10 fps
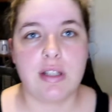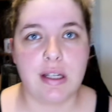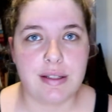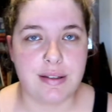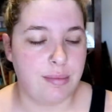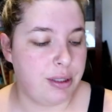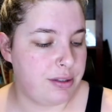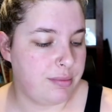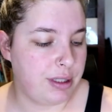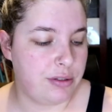kind of similar
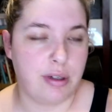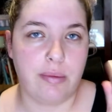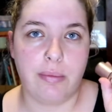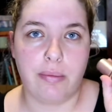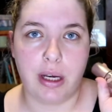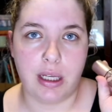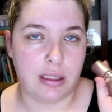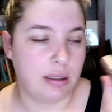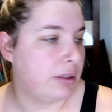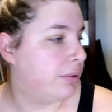to my Dream
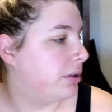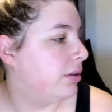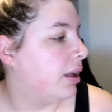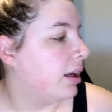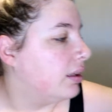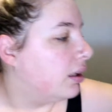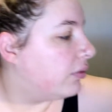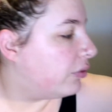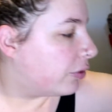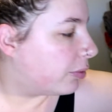Radiant Liquid that I
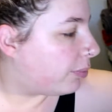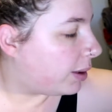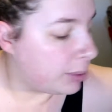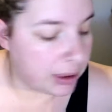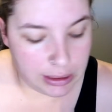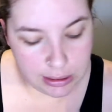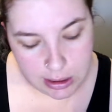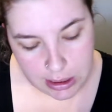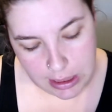love from Maybelline.